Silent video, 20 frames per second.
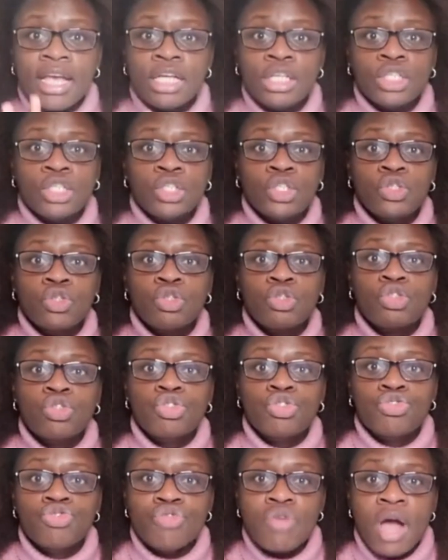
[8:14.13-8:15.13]
is to
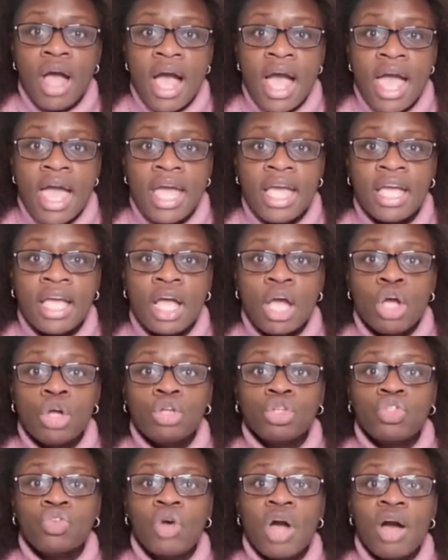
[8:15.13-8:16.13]
try
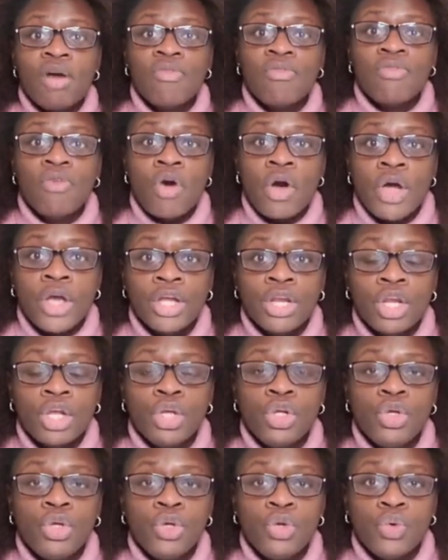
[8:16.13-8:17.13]
to
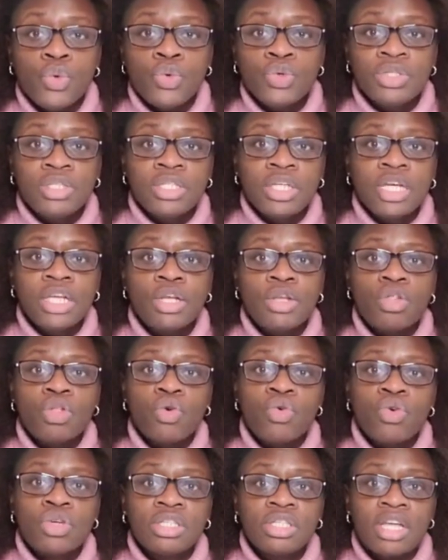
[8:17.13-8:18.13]
avoid using
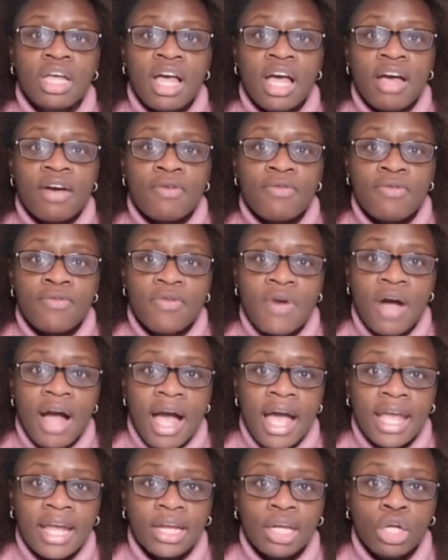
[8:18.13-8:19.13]
those
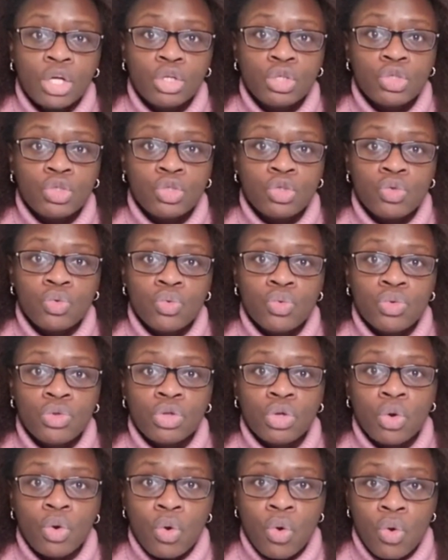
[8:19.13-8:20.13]
fine
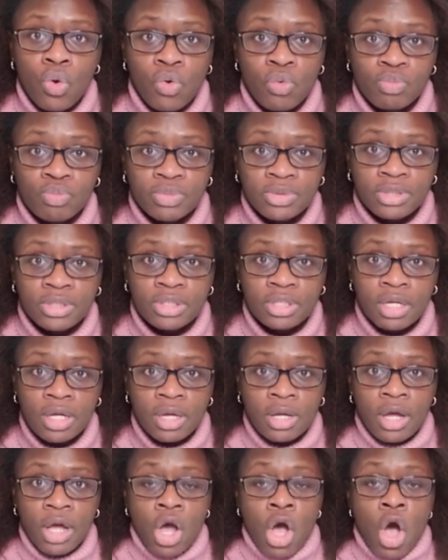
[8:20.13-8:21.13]
tooth
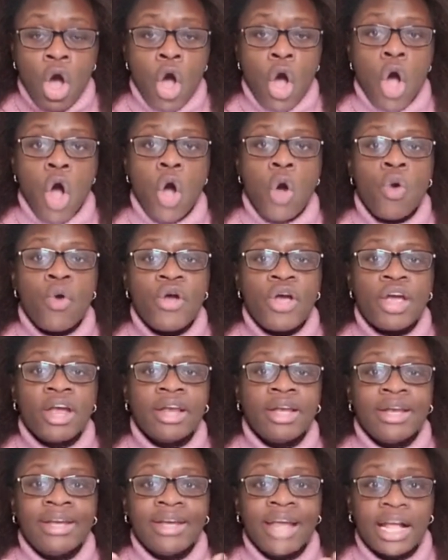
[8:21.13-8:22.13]
combs.
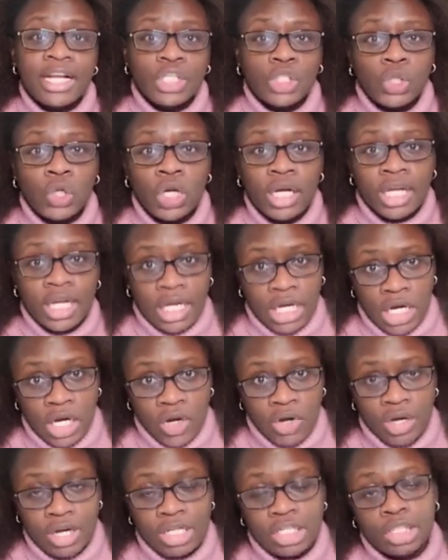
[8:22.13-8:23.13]
Our natural
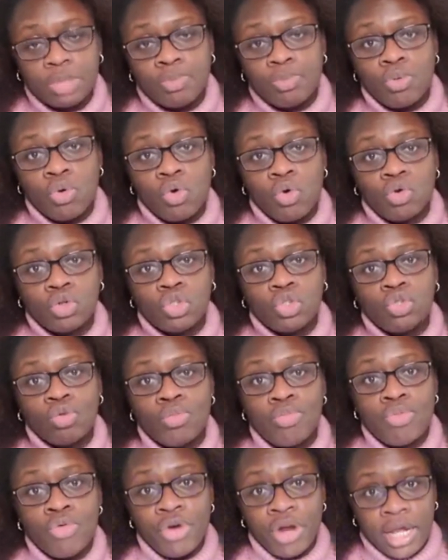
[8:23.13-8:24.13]
hair is prone to
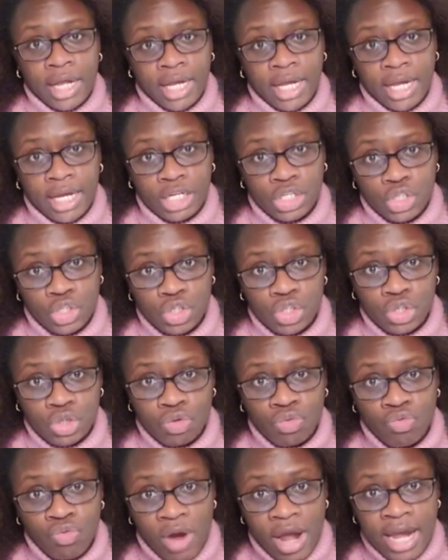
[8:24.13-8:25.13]

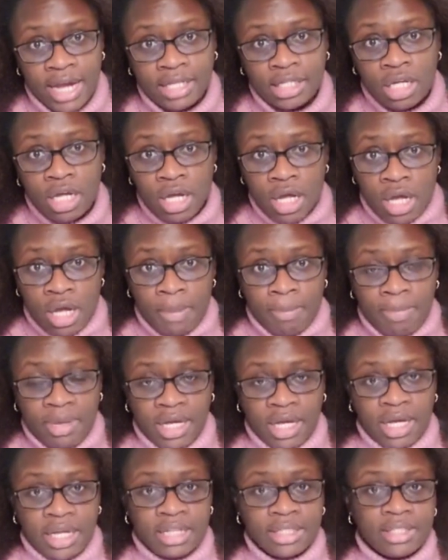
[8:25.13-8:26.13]
breakage, right?
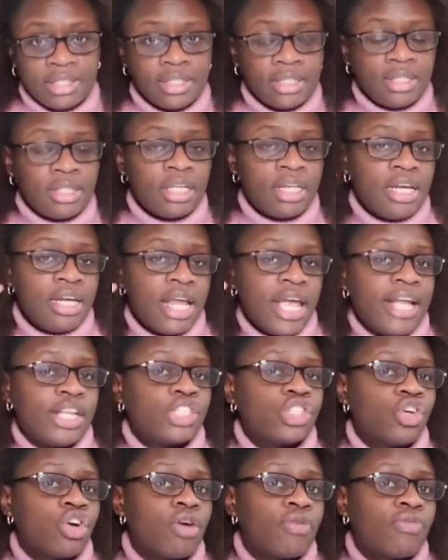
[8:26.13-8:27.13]
Because the
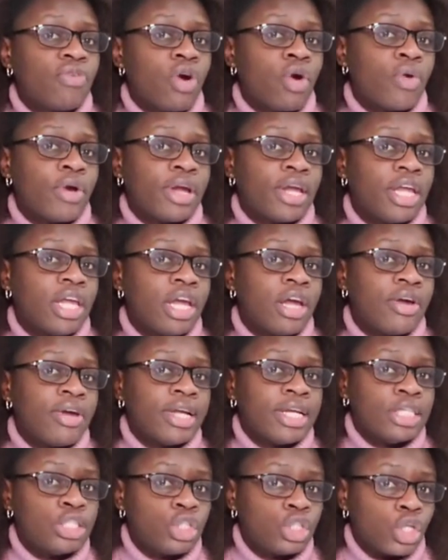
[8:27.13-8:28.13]
nature of our
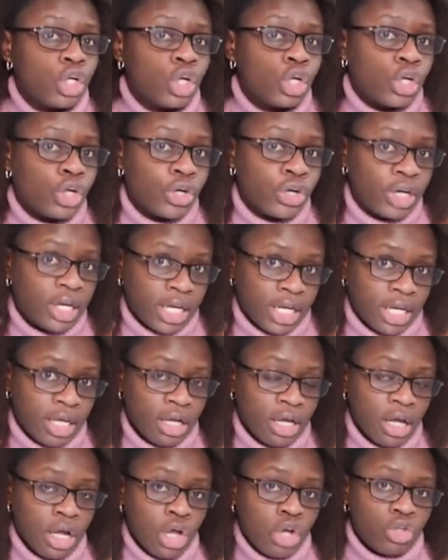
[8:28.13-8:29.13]
hair is
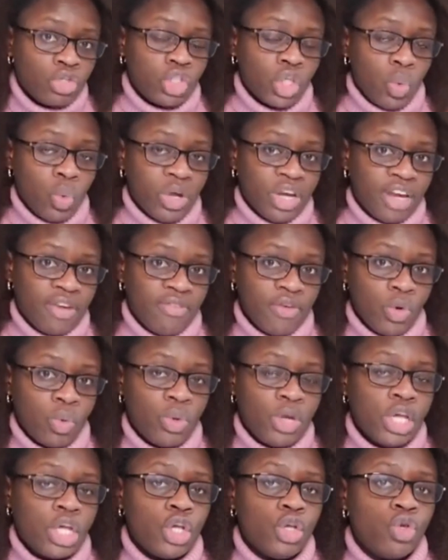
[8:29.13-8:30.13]
curly. So whenever
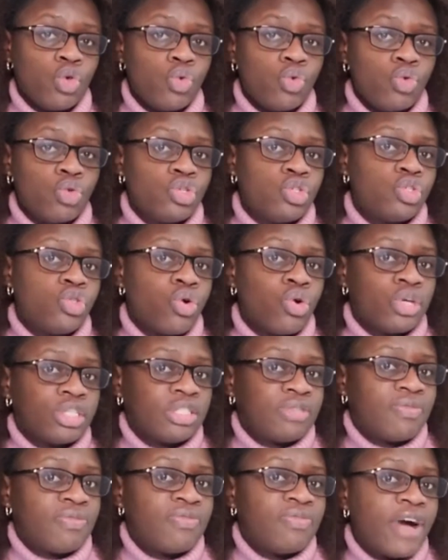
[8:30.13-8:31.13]
we use
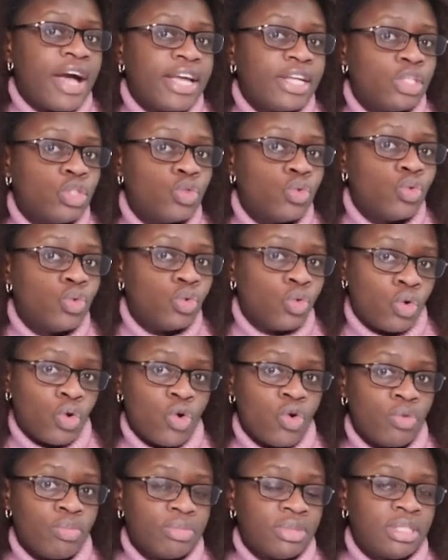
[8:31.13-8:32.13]
those fine tooth
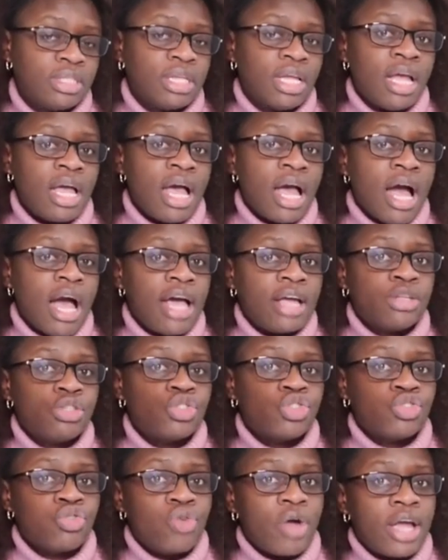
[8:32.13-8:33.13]
combs
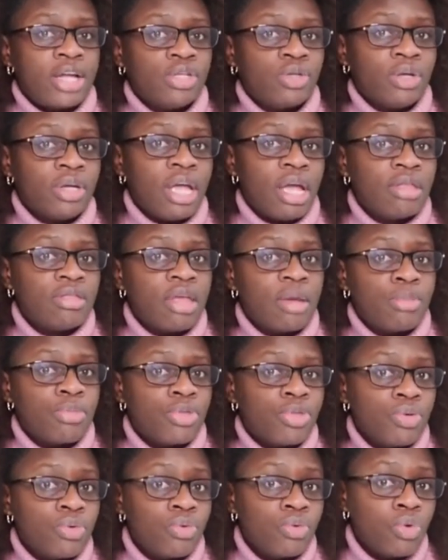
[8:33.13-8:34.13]
and try to get them
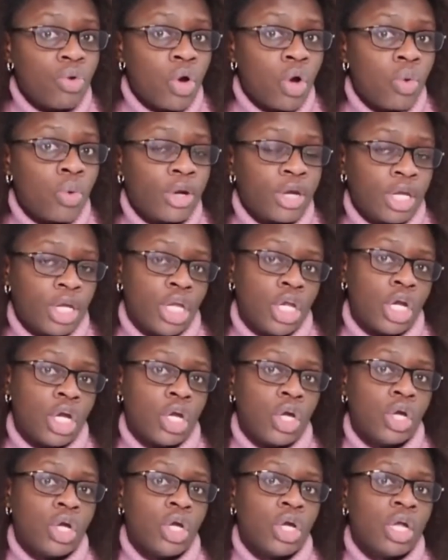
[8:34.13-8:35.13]
through our
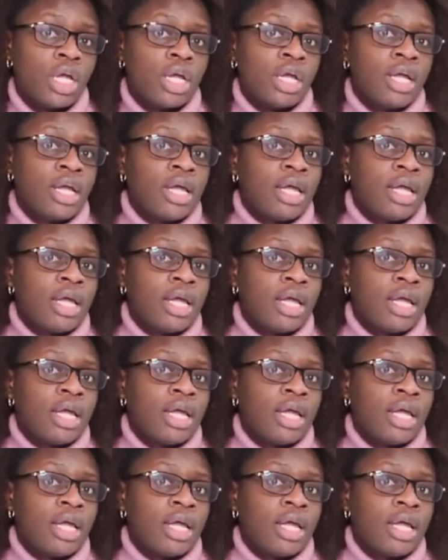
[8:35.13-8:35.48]
hair,